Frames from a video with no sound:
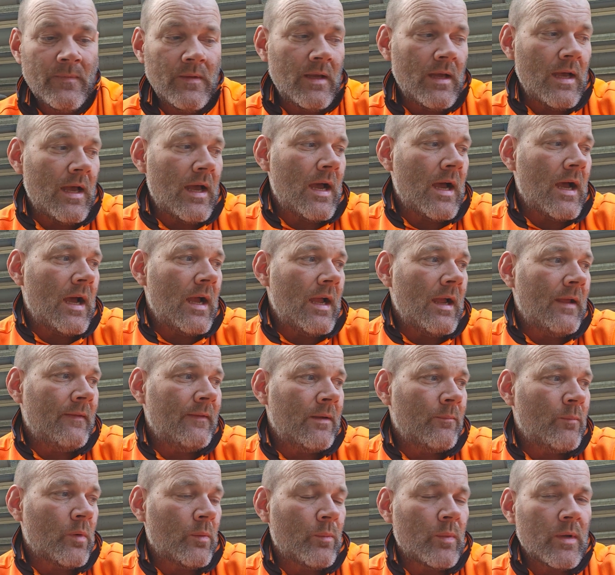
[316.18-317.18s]
And
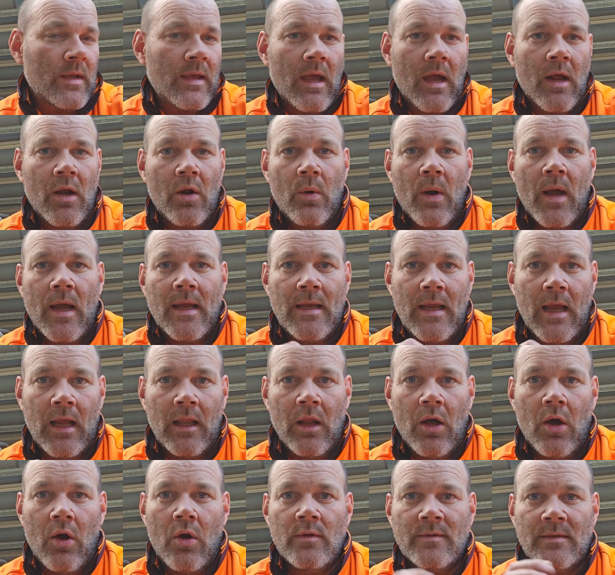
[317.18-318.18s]
then when we go to our
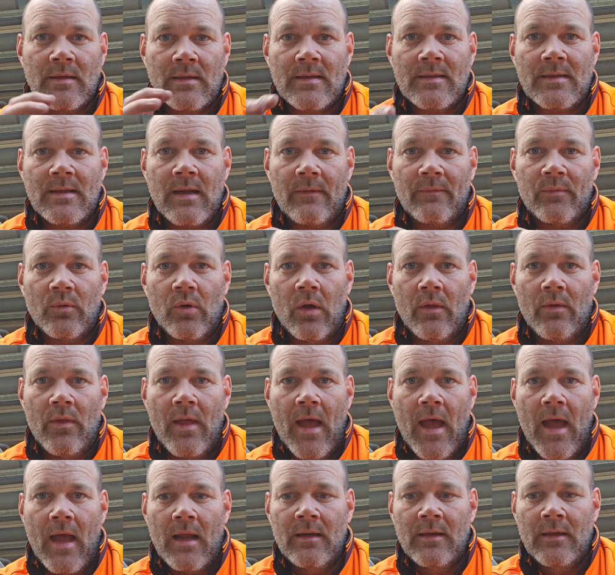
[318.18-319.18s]
yellows and stuff like
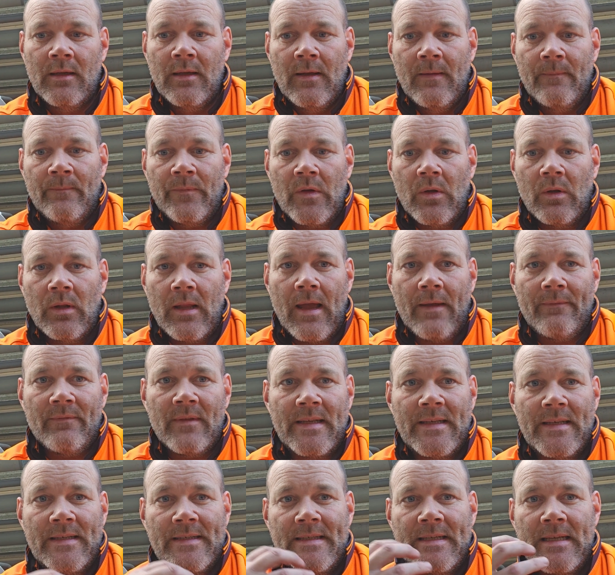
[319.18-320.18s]
that, you'll have
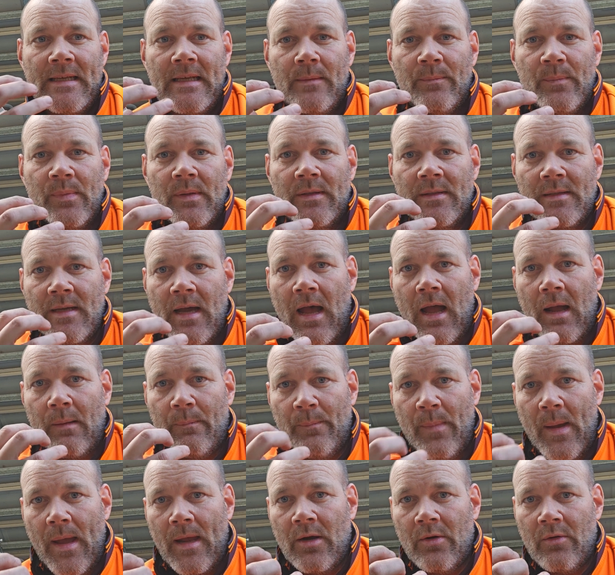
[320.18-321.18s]
the deep dark
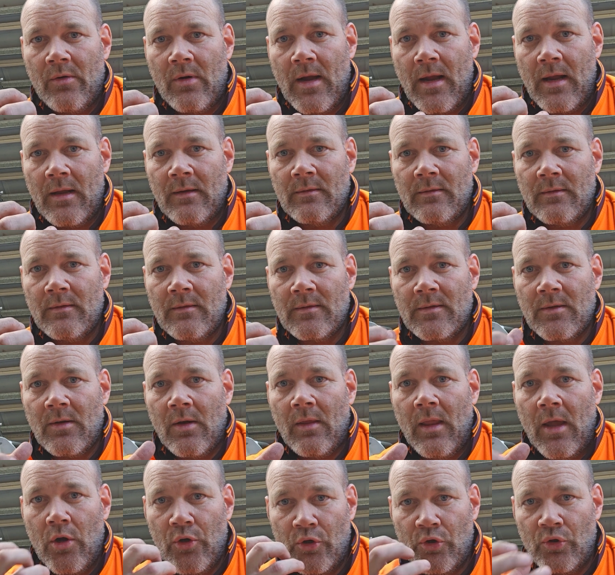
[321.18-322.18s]
background, so
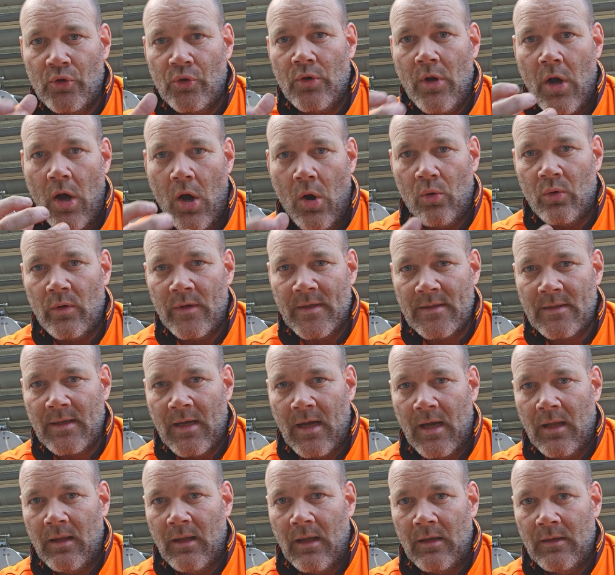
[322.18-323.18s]
that should hold its
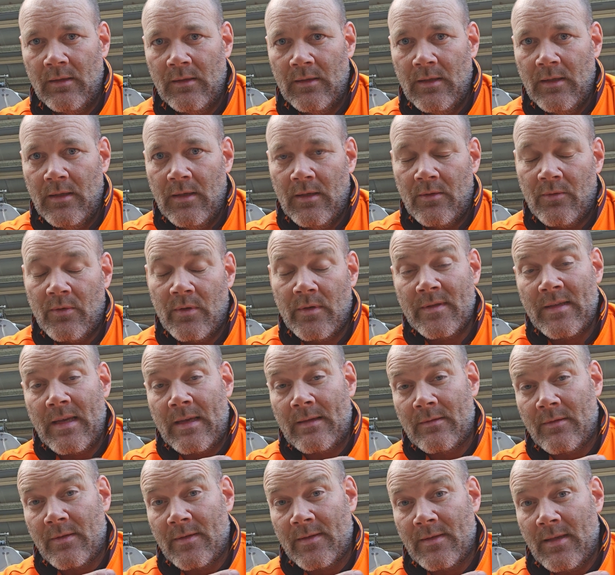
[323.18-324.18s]
colour. Whereas,
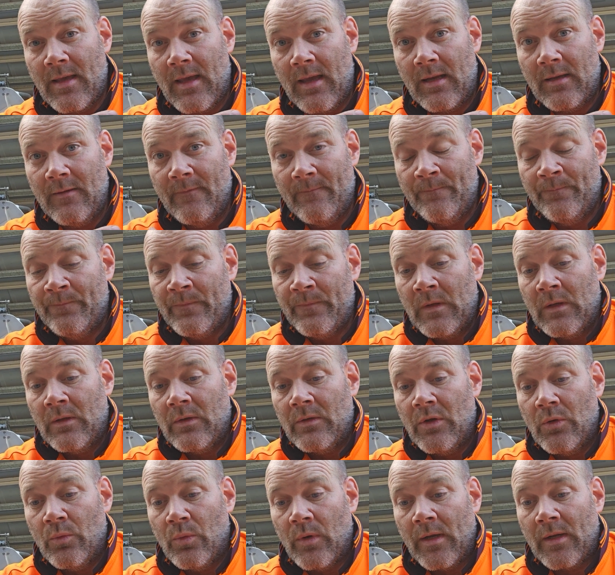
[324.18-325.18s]
as I said,
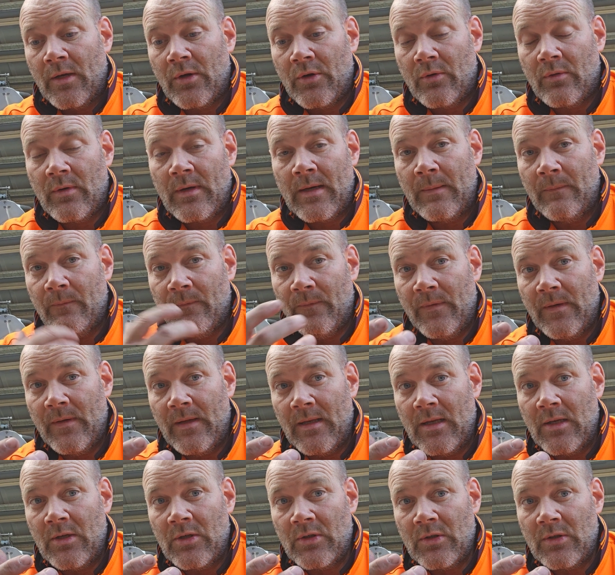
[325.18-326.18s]
you want a cream
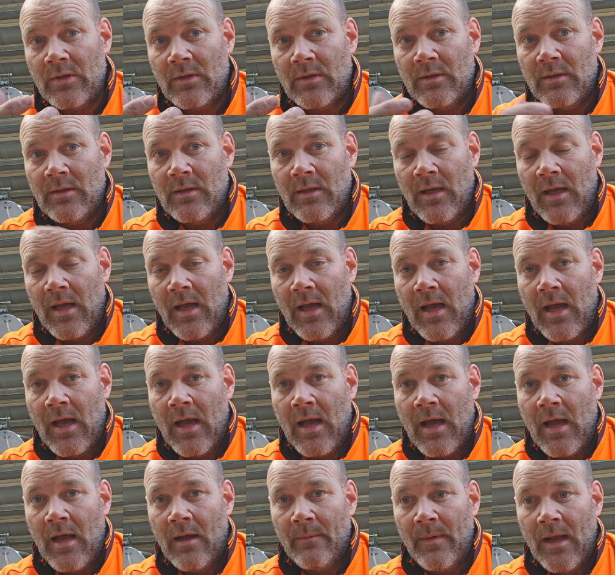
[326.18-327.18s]
finish,
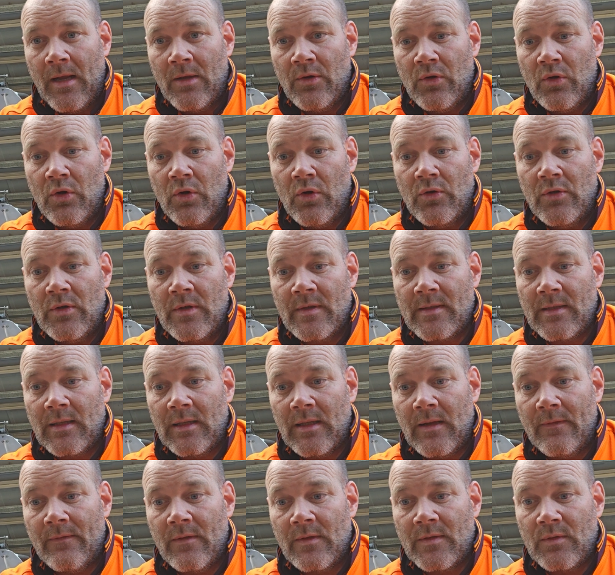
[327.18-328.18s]
and you just
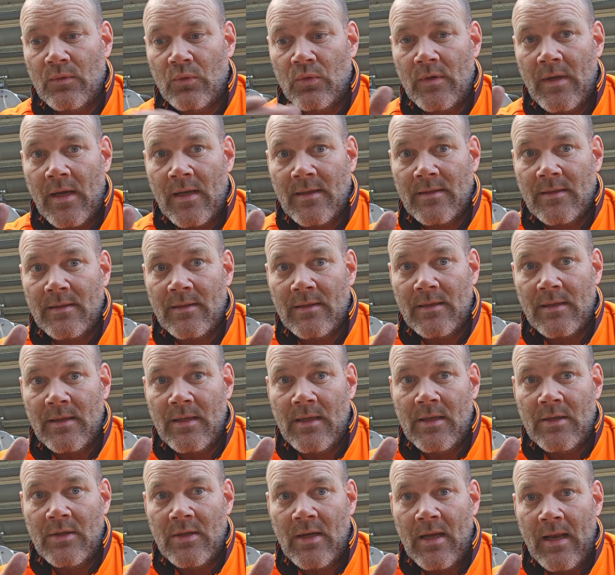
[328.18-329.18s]
leave the sawdust as it
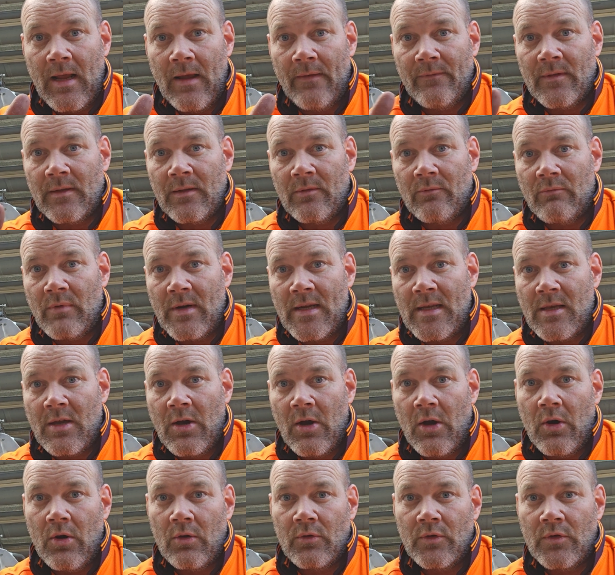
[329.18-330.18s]
is, you're going to have to
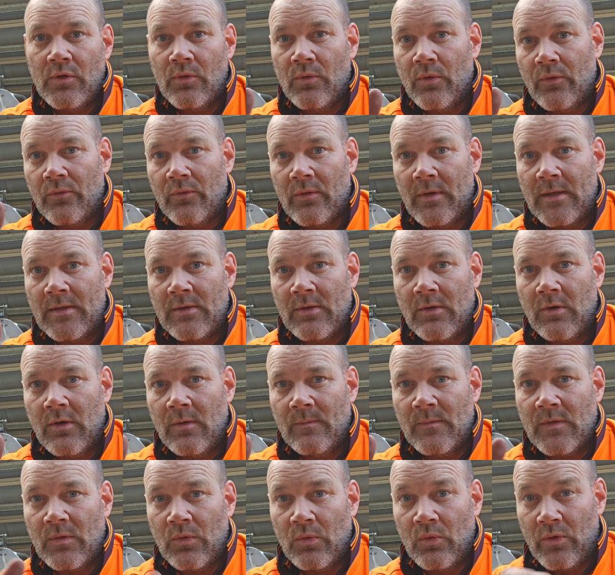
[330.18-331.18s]
recoat 2 or 3
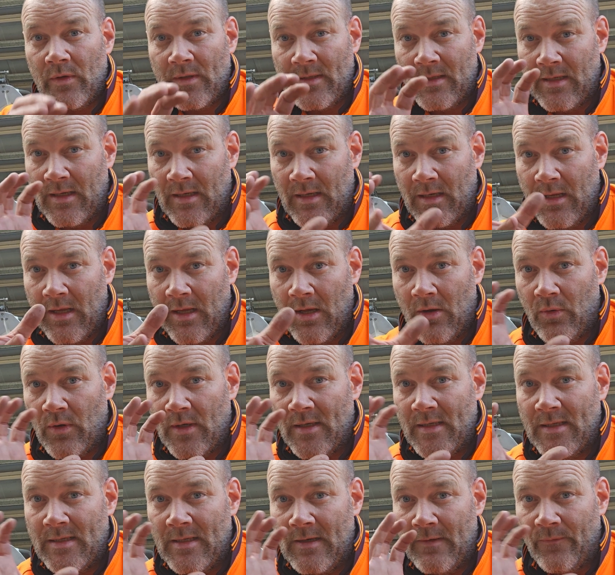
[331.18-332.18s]
times, or it's going to go a
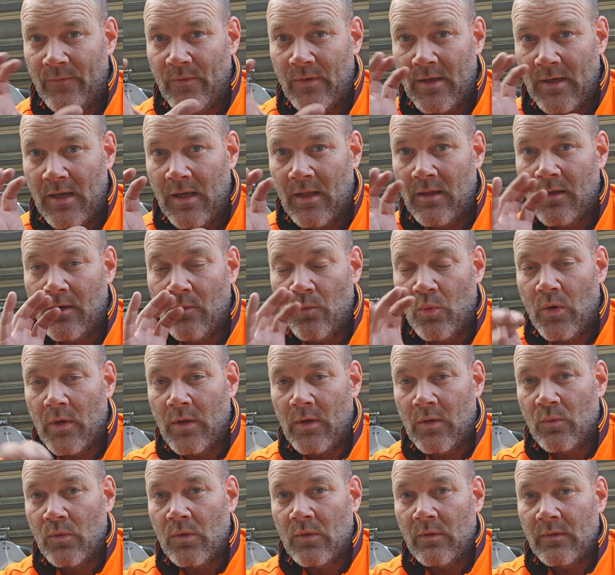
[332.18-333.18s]
different colour to what
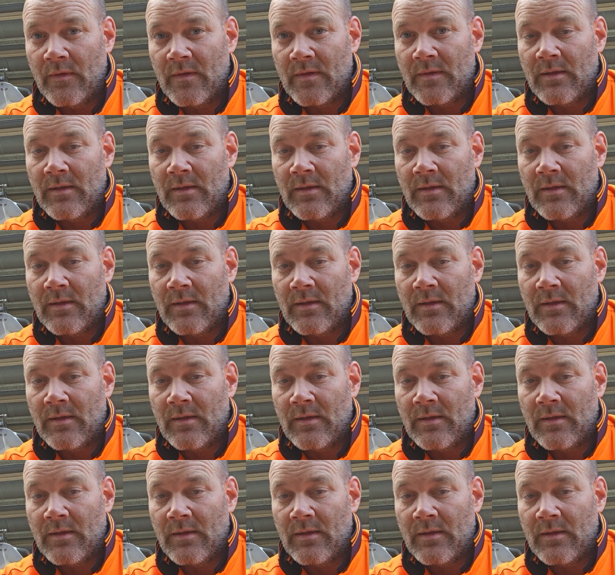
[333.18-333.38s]
you want.